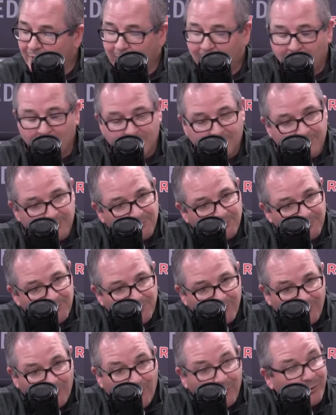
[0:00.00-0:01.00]
It's
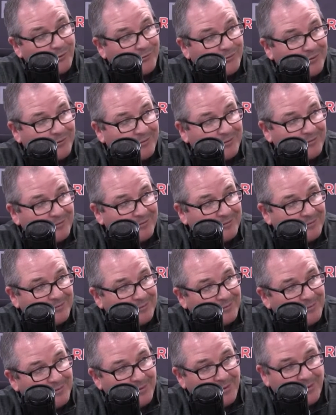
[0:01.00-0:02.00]
worked.
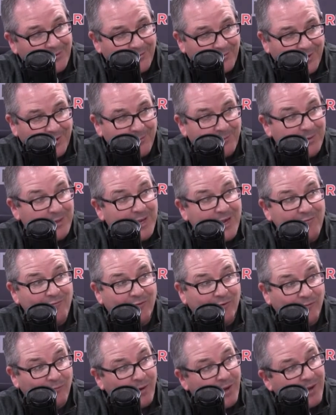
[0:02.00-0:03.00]
The other night we gave
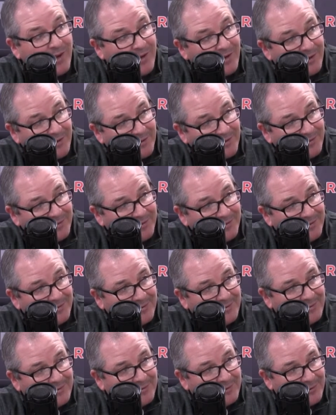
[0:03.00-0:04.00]
one away.
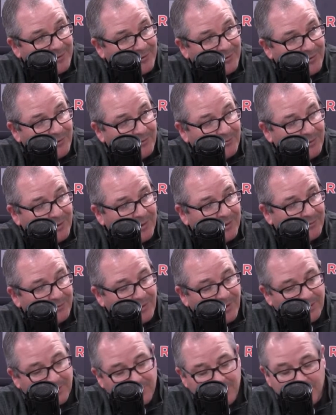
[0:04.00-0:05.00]
We had
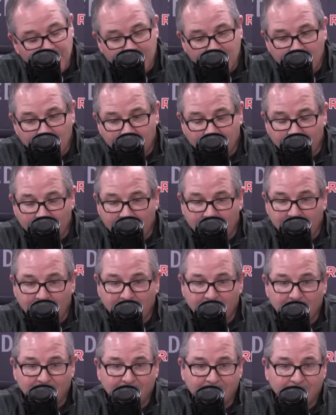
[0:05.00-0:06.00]
lead in the 8th
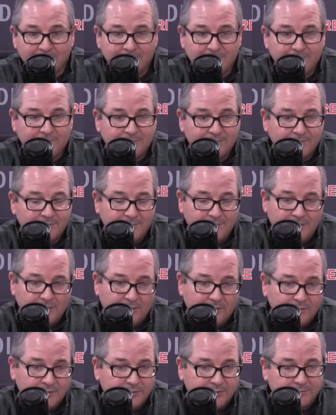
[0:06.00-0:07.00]
inning, and
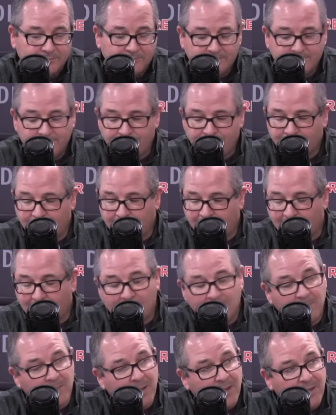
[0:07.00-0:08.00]
just
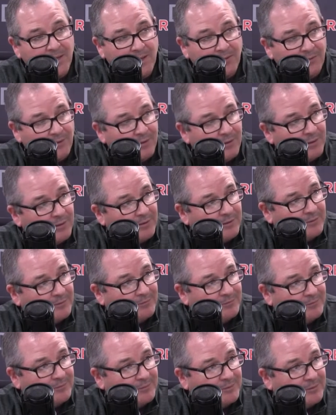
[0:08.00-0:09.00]
had a bad 8th inning
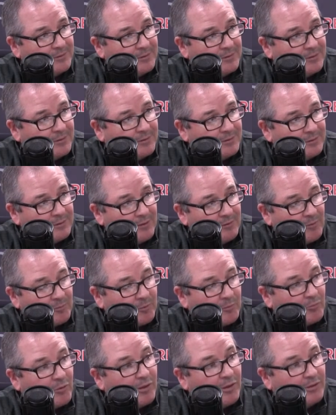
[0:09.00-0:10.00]
and gave
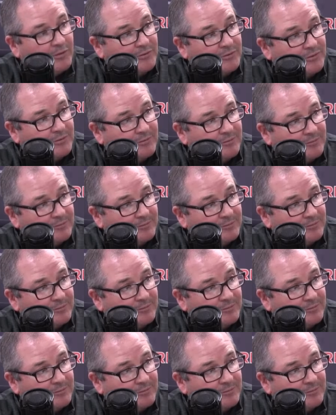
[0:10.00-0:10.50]
up some runs, and